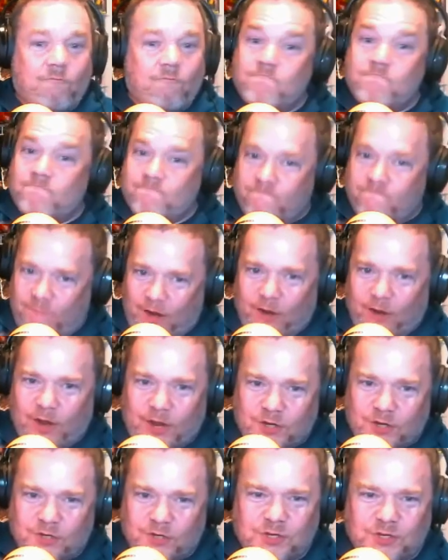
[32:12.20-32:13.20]
Very
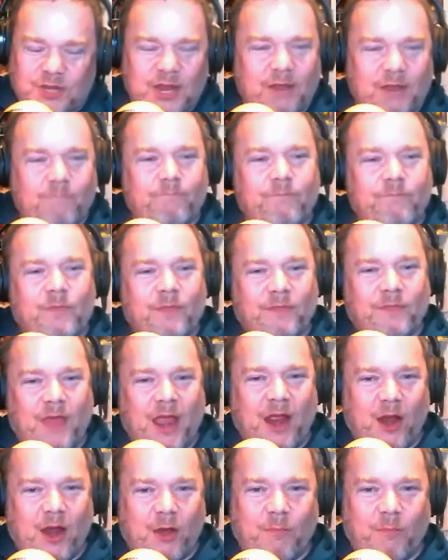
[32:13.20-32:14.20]
interesting
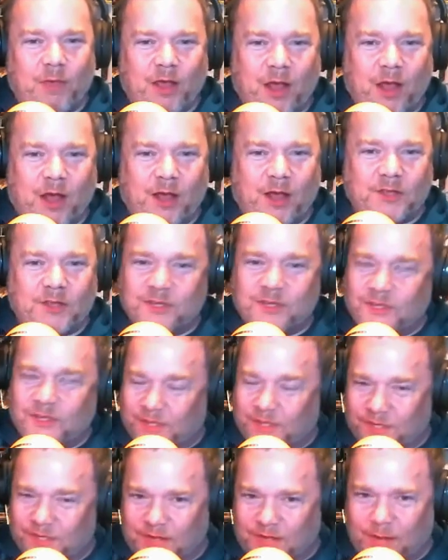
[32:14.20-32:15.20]
there, because it's in
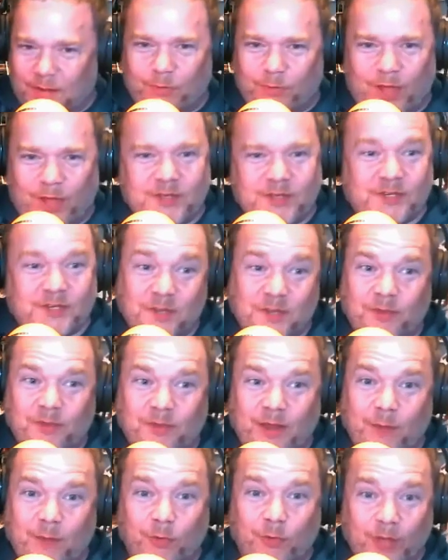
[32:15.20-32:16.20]
the same place as something
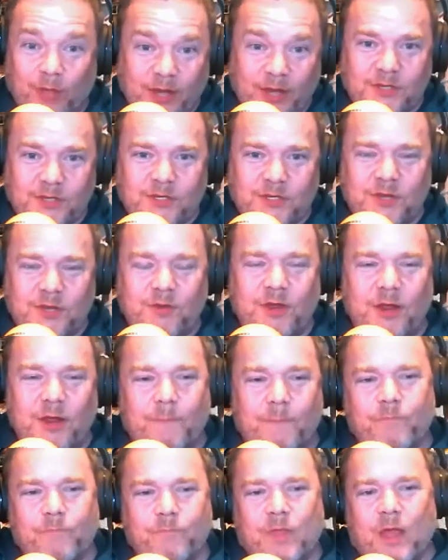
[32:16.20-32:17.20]
I'm relating to here.